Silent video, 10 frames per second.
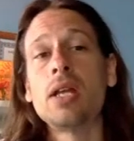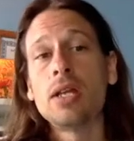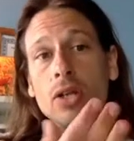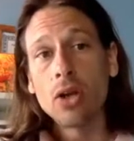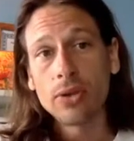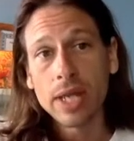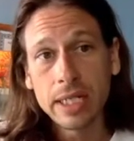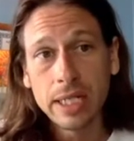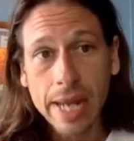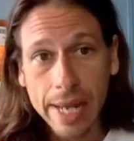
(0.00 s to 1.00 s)
Note that
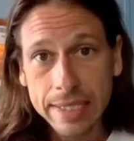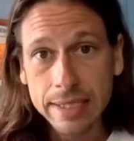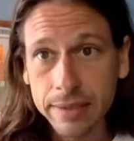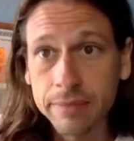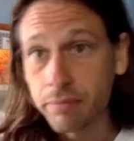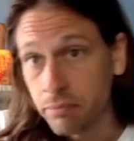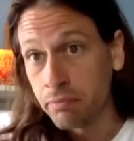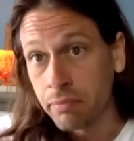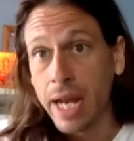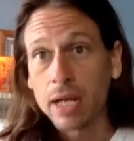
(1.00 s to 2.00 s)
he has
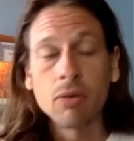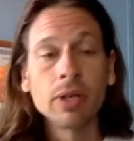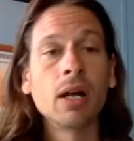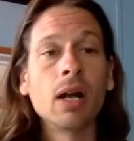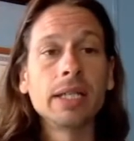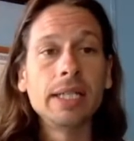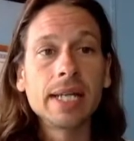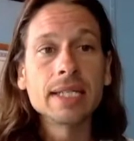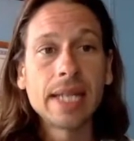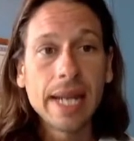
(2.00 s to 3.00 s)
that going on. He
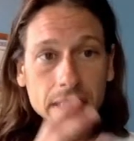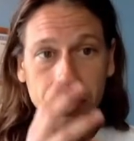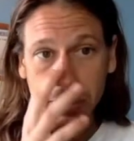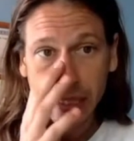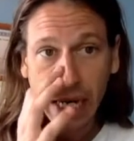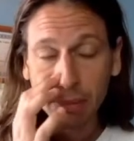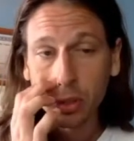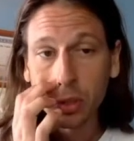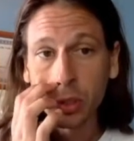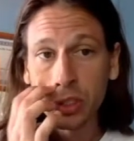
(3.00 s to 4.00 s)
has Ketu in
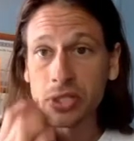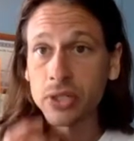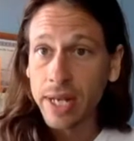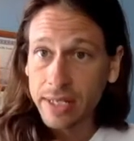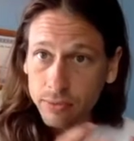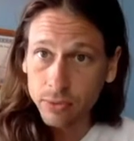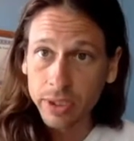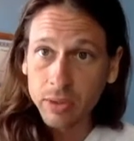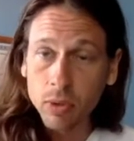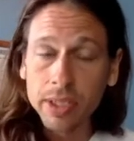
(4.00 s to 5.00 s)
Capricorn, so that's
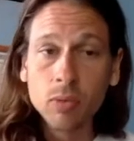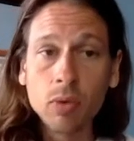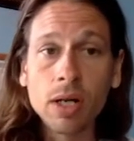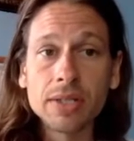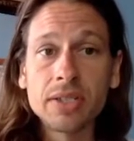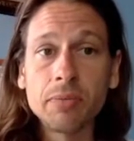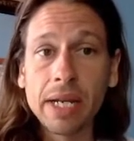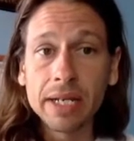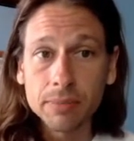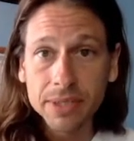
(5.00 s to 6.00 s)
really what he wants to
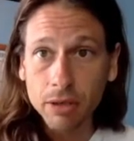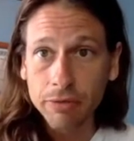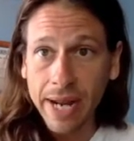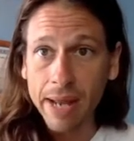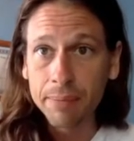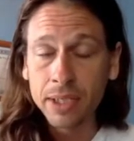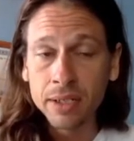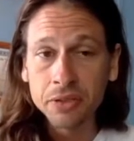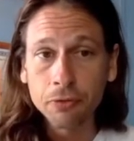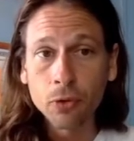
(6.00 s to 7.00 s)
make himself happy
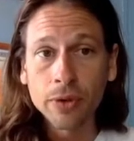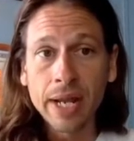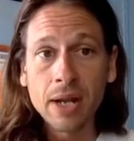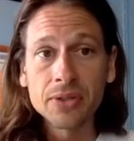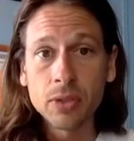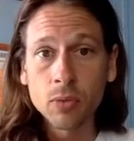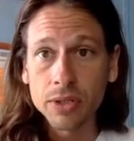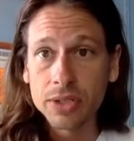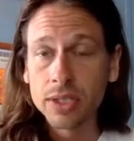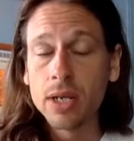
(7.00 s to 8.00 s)
in the fourth house. He
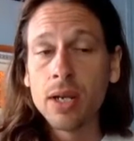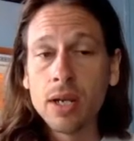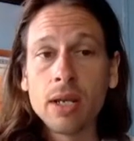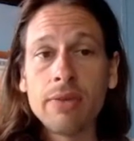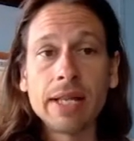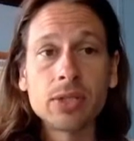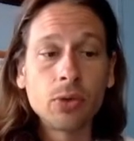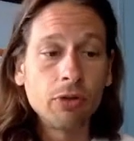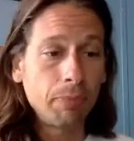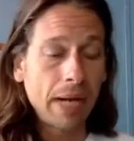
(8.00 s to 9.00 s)
wants that
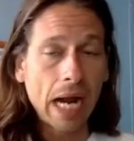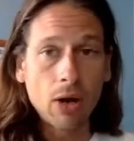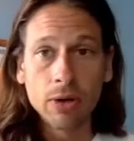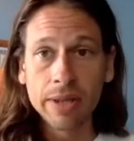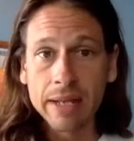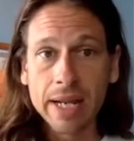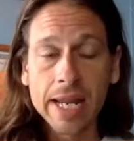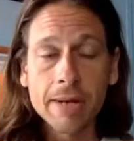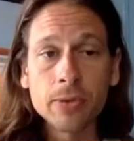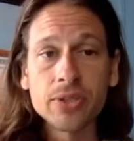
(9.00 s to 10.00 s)
sort of power that
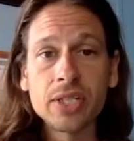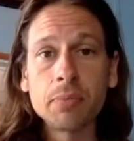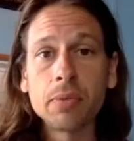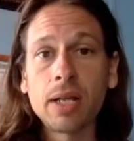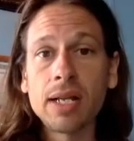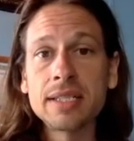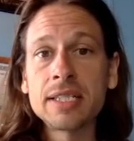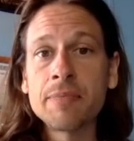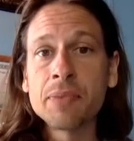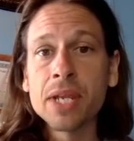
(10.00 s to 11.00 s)
animals symbolize.
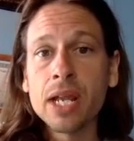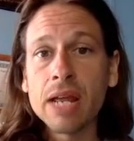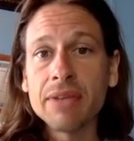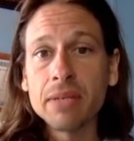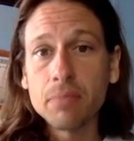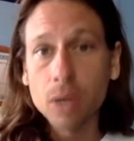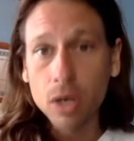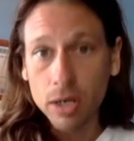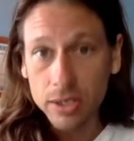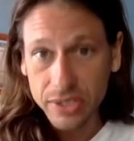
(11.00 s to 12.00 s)
And then
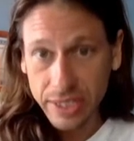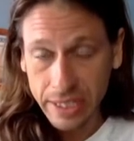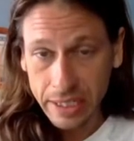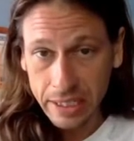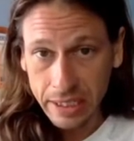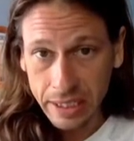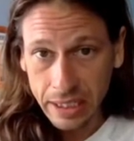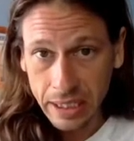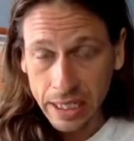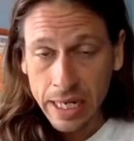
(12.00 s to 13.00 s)
Mars in
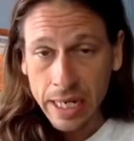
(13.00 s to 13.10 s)
the